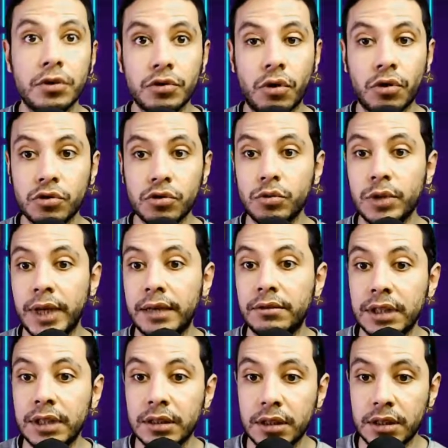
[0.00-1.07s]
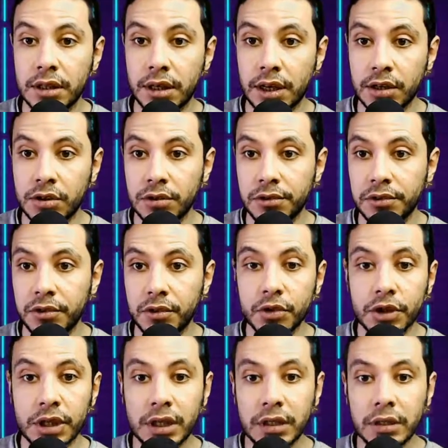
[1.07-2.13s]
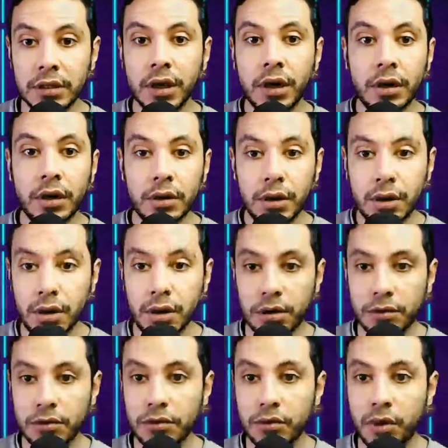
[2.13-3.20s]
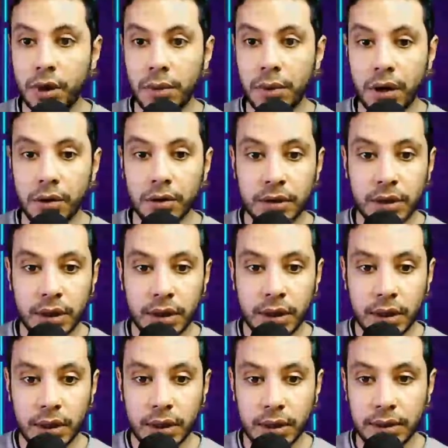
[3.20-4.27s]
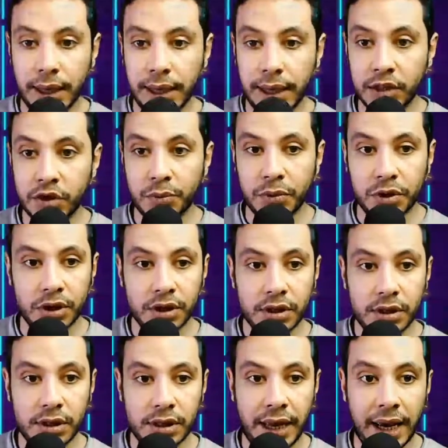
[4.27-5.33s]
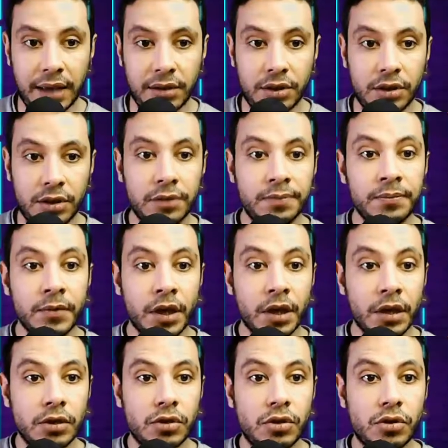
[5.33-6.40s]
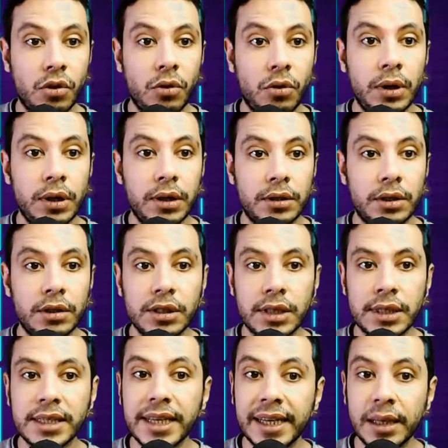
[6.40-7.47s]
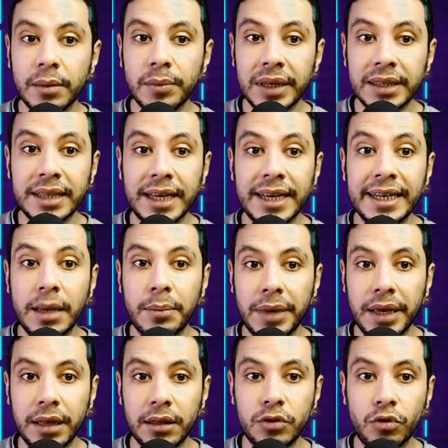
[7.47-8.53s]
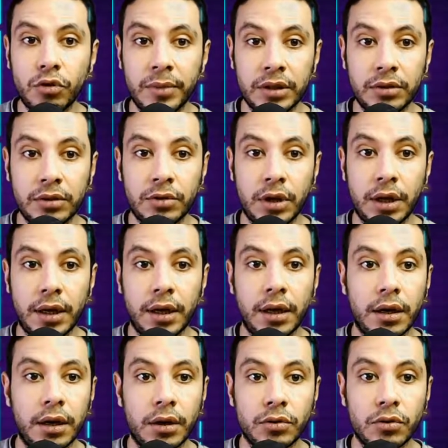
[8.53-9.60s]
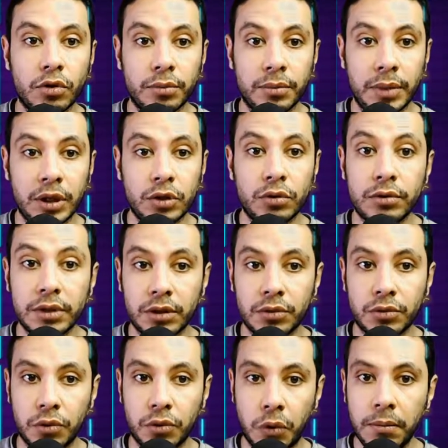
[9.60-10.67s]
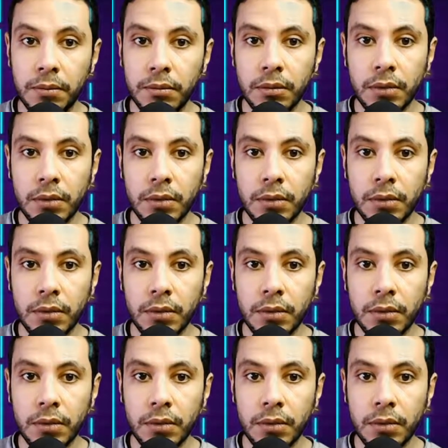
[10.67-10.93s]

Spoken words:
Also, you can read the guest reviews here to know about the experience they had there. So there is a single bed in a male dormitory room.